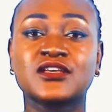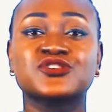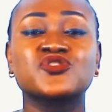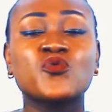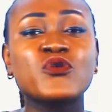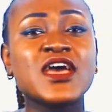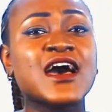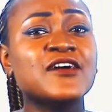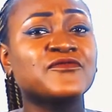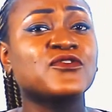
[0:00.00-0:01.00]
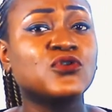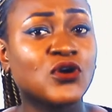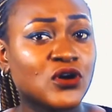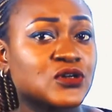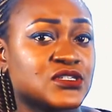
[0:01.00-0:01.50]
So we have
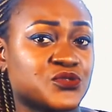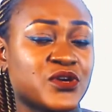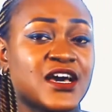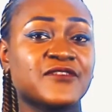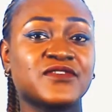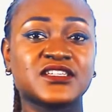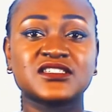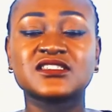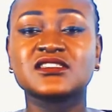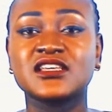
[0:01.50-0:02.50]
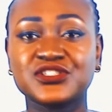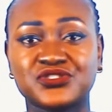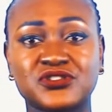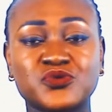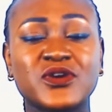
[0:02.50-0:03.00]
laws, we have legislations,